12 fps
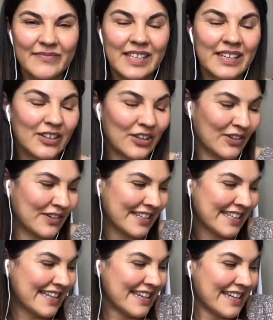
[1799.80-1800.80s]
Oh,
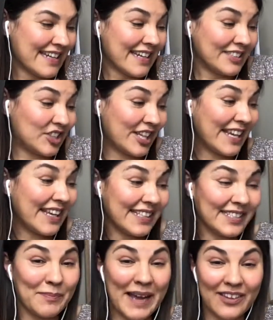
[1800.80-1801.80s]
she
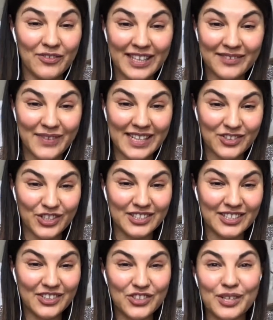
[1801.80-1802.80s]
is my
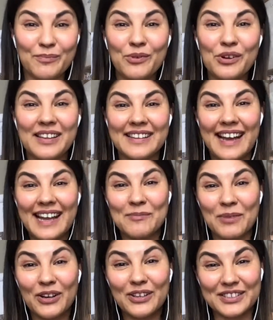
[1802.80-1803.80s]
reinvention teacher more than I
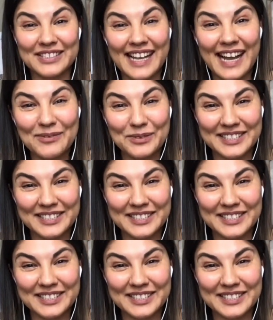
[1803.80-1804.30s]
am hers, I would